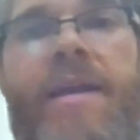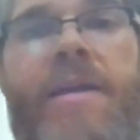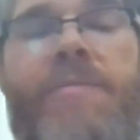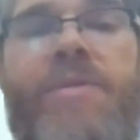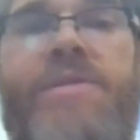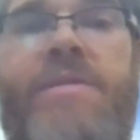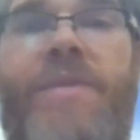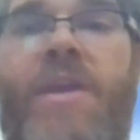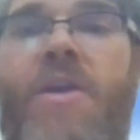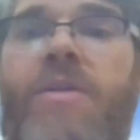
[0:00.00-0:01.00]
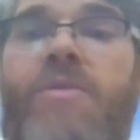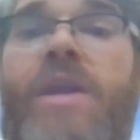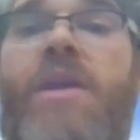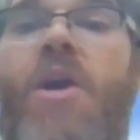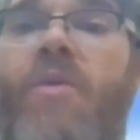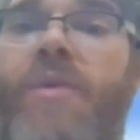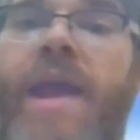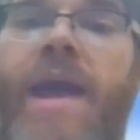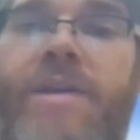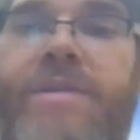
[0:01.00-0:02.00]
it can produce something called a recall
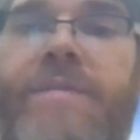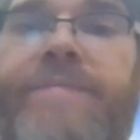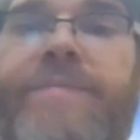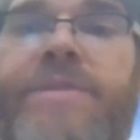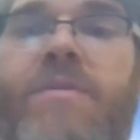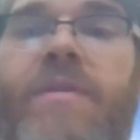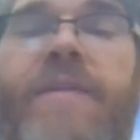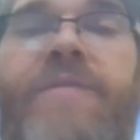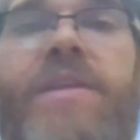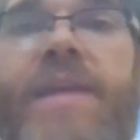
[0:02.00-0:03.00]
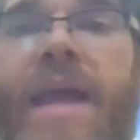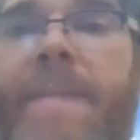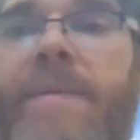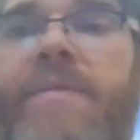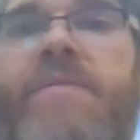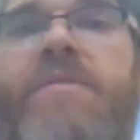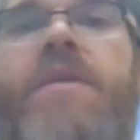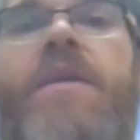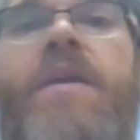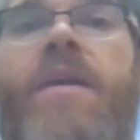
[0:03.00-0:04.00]
reaction. So if this
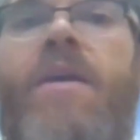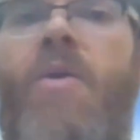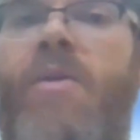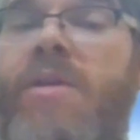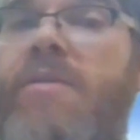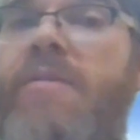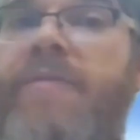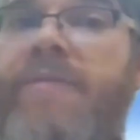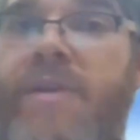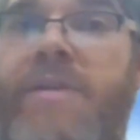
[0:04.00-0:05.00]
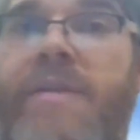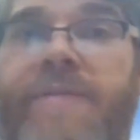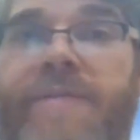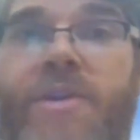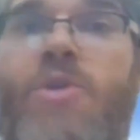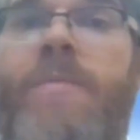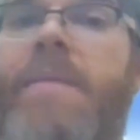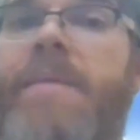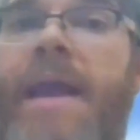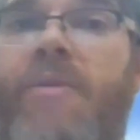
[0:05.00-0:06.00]
happens, or you fear you
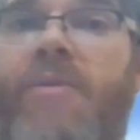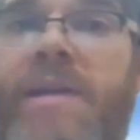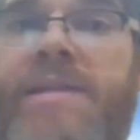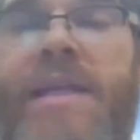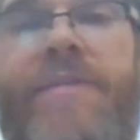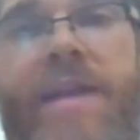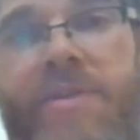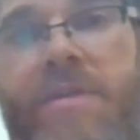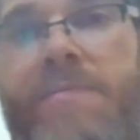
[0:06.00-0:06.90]
may be at risk even after